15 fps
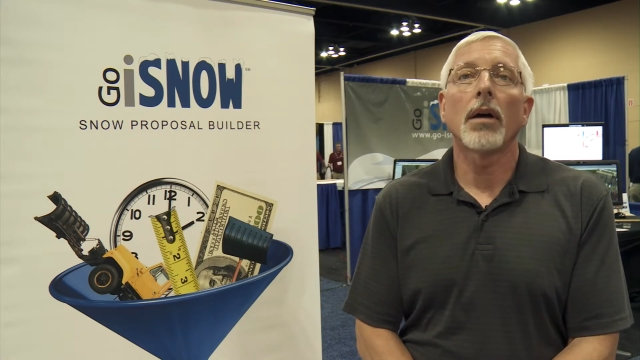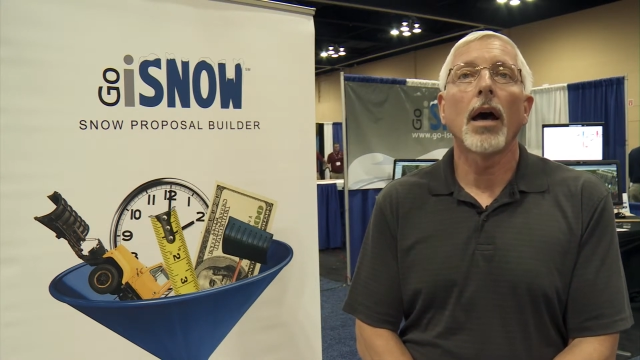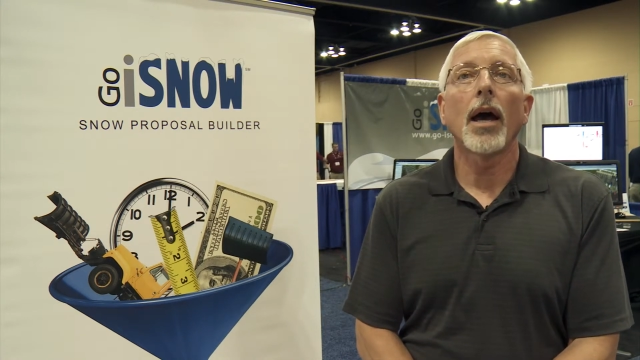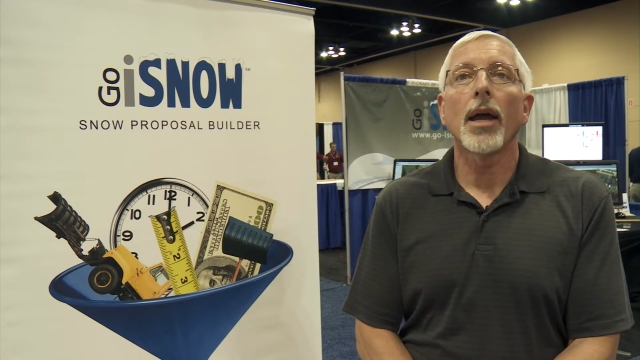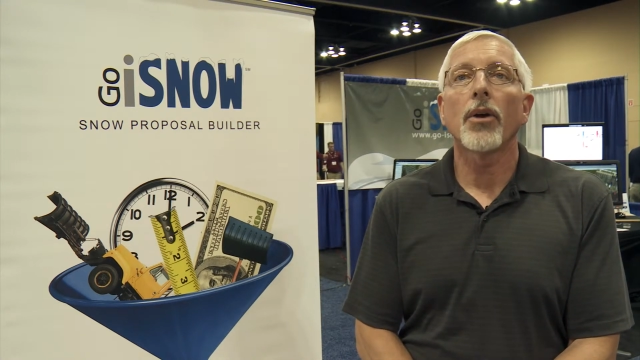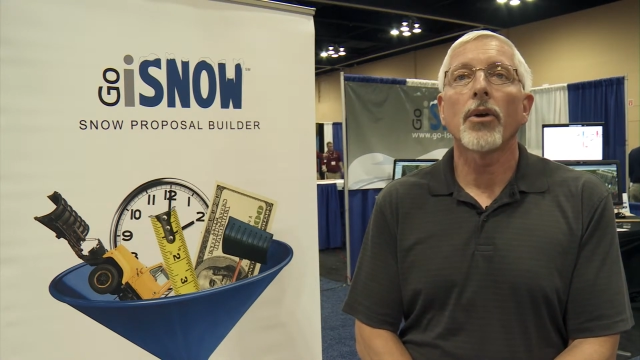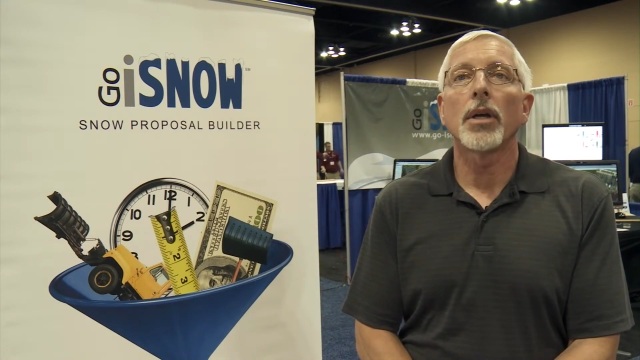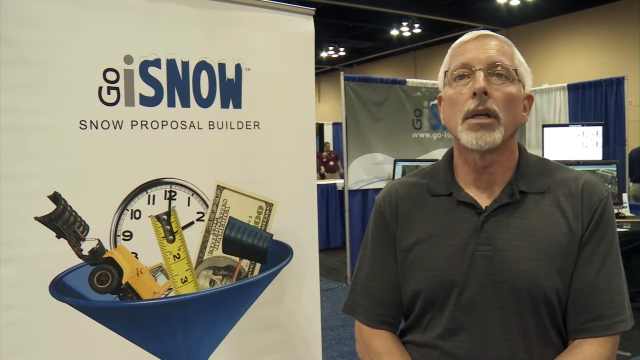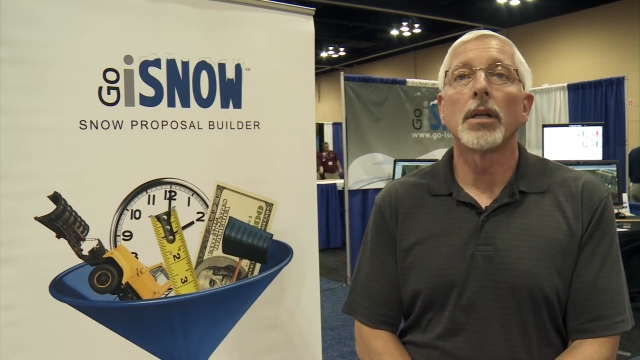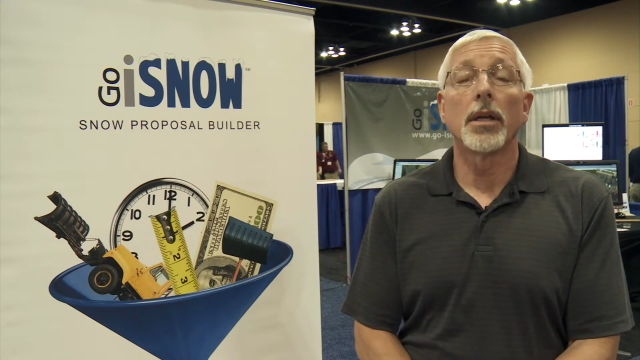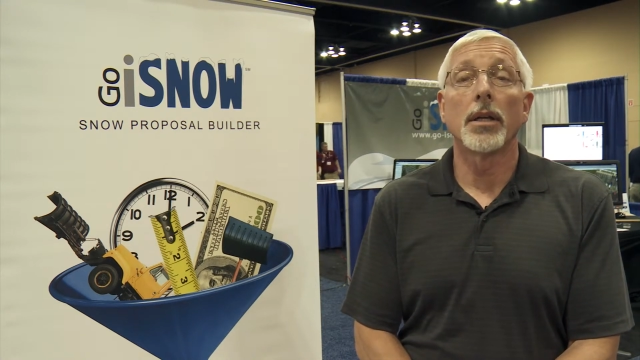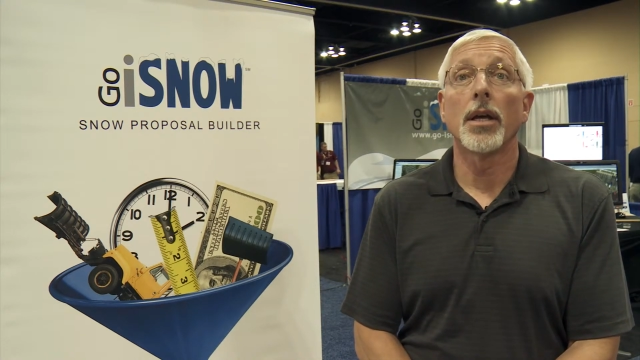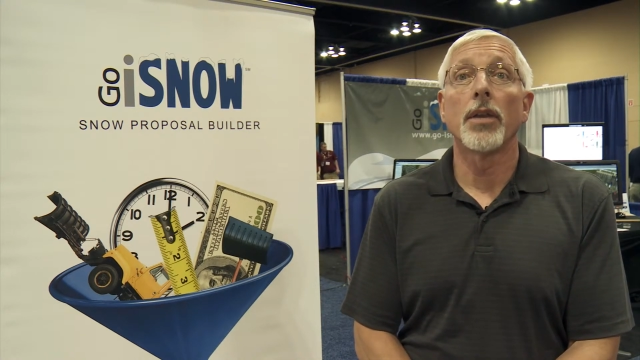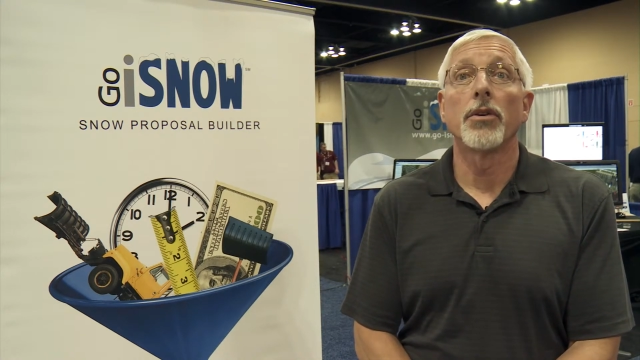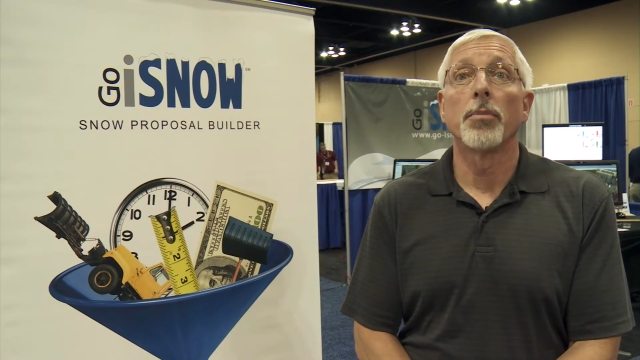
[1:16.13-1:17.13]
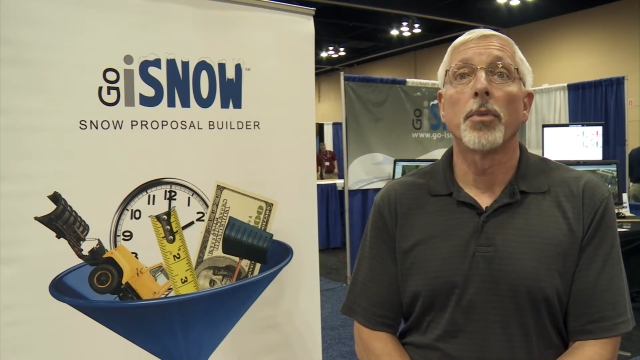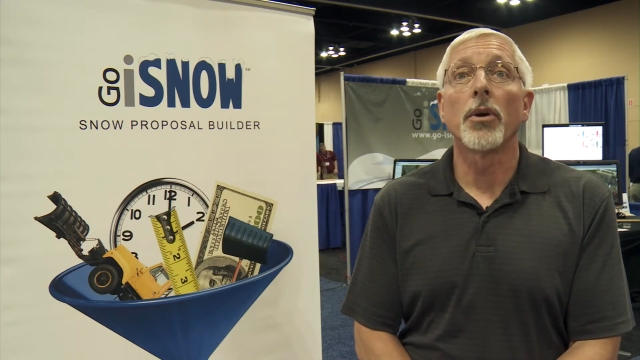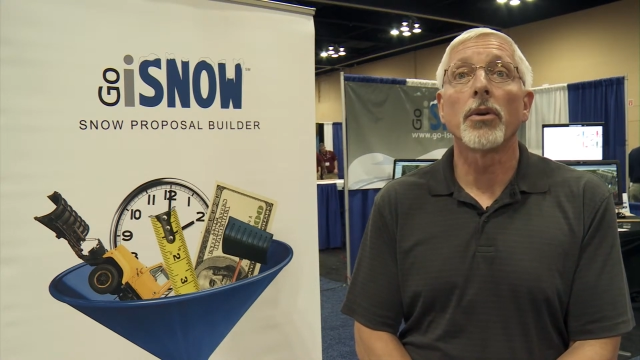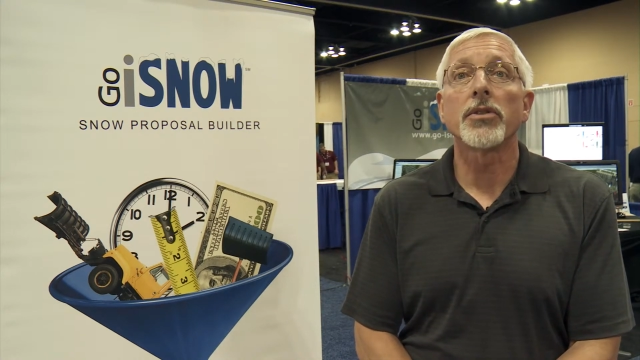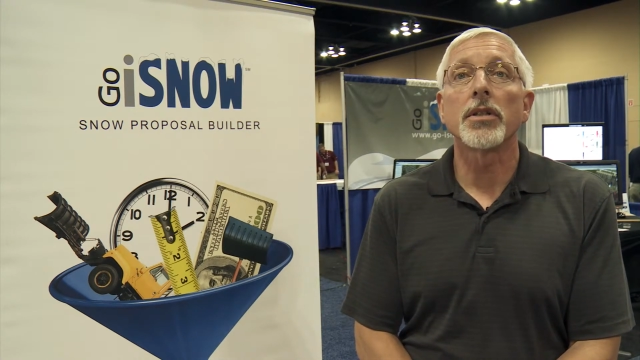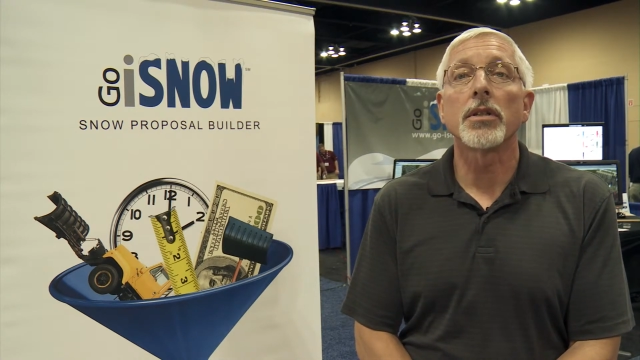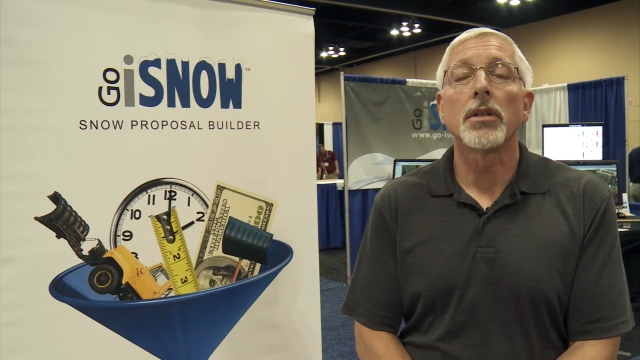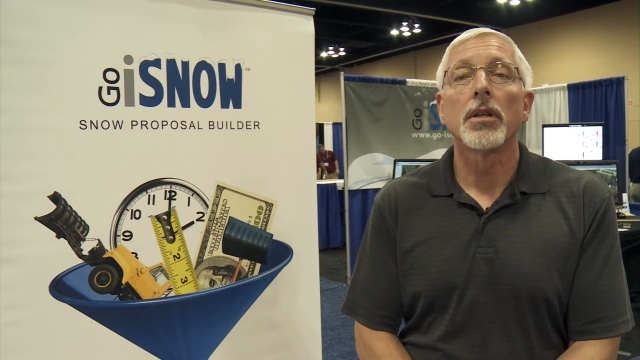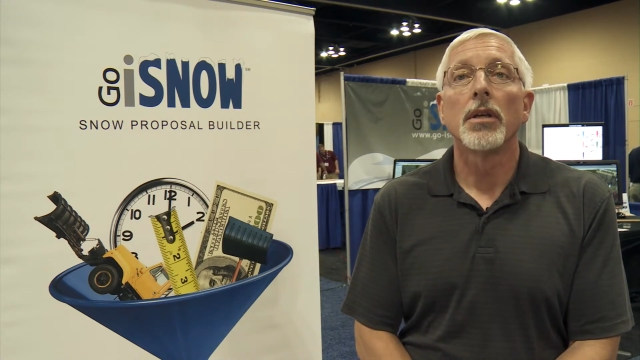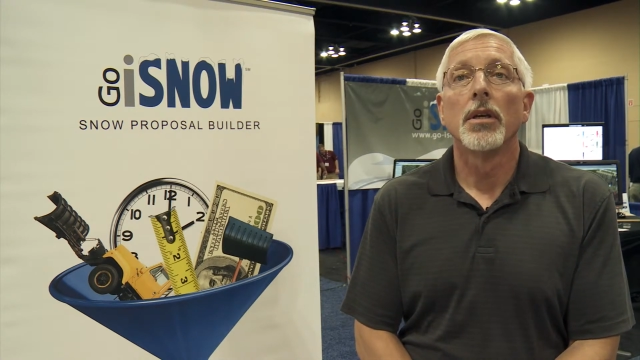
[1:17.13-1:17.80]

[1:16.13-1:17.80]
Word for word: hiring another person.